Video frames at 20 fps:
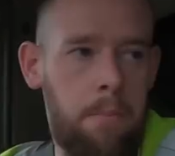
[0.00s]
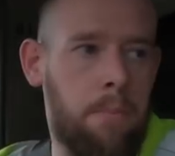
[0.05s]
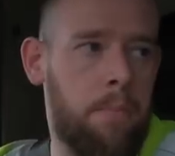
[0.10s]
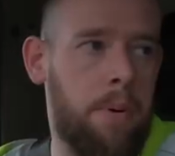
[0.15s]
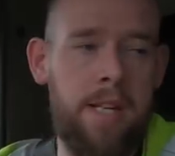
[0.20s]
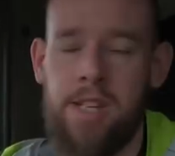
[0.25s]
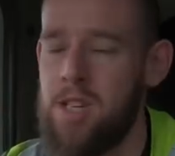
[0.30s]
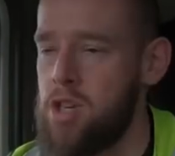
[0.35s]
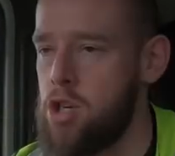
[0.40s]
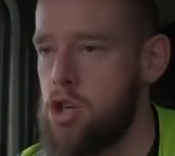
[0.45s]

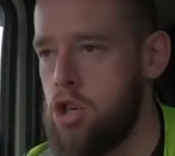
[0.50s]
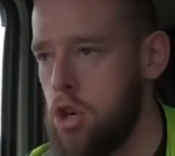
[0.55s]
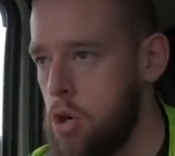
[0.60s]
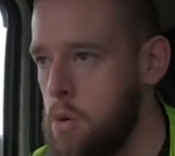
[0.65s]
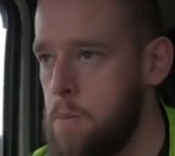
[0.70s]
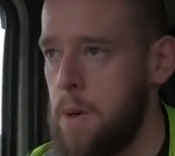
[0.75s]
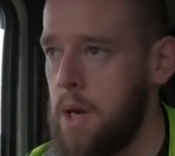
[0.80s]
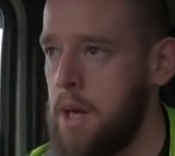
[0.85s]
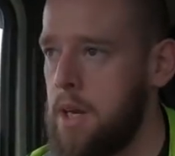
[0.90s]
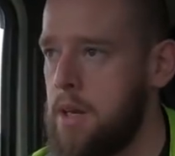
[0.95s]
be
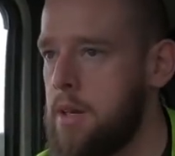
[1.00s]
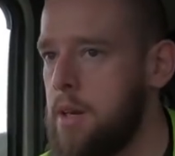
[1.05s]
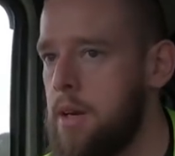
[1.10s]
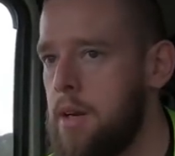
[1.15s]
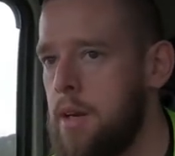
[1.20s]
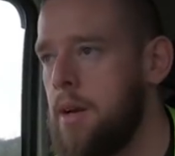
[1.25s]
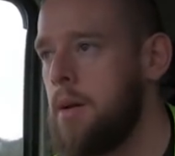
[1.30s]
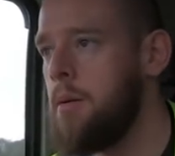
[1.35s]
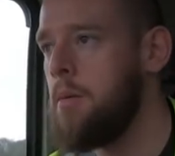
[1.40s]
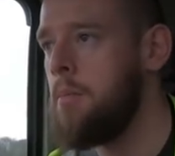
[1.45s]
stupid,
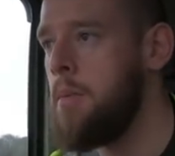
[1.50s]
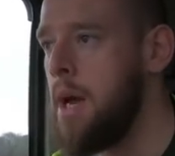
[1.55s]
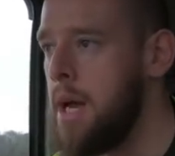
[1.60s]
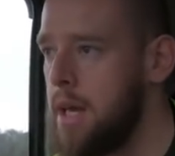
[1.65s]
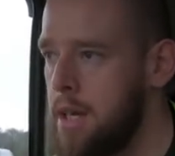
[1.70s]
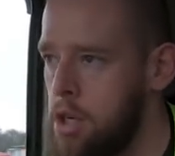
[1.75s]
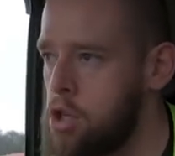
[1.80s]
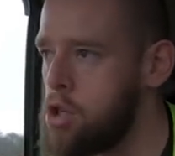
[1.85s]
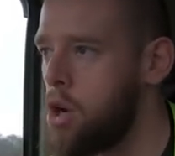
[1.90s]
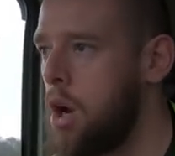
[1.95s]

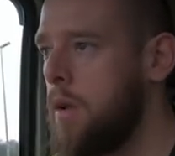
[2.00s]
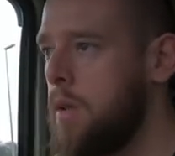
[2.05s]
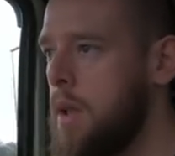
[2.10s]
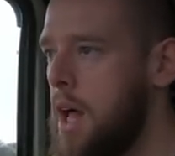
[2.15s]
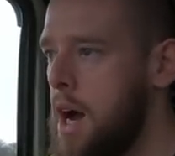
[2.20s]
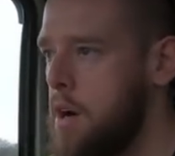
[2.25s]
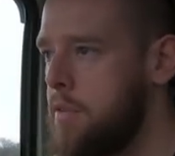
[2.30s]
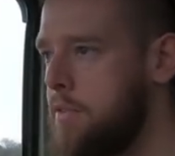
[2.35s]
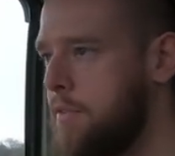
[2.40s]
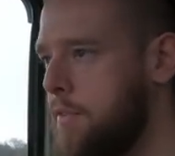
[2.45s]
make you all
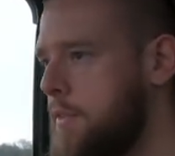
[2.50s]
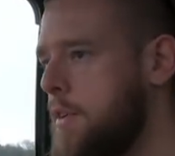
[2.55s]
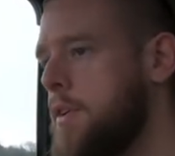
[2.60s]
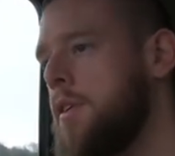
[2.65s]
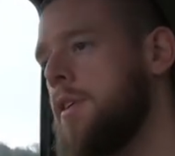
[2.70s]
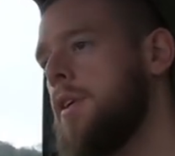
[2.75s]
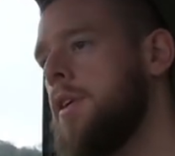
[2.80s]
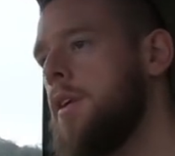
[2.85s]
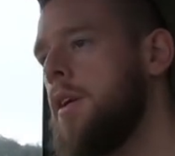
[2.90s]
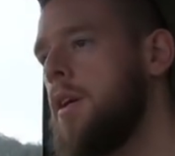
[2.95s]
laugh
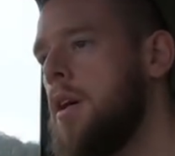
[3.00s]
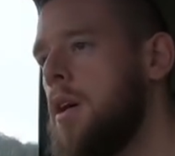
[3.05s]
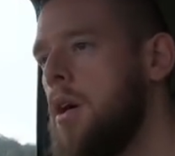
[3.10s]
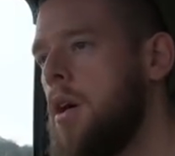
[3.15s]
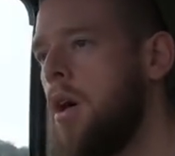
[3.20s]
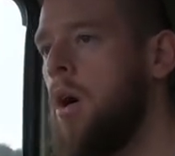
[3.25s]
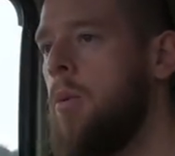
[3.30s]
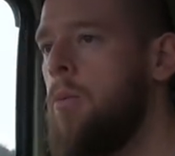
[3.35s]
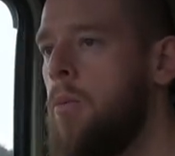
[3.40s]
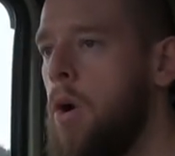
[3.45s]

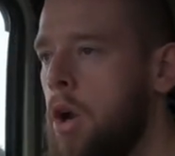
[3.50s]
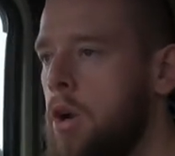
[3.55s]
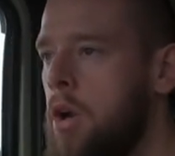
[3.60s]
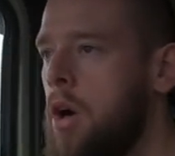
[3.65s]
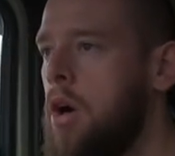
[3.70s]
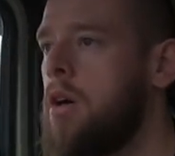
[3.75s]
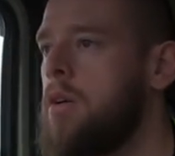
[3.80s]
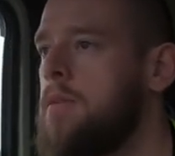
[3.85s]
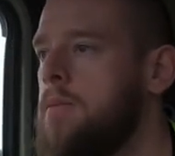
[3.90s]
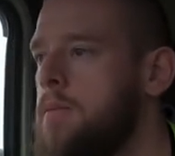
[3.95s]
and
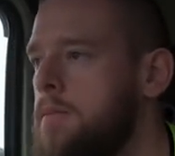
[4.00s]
whatnot.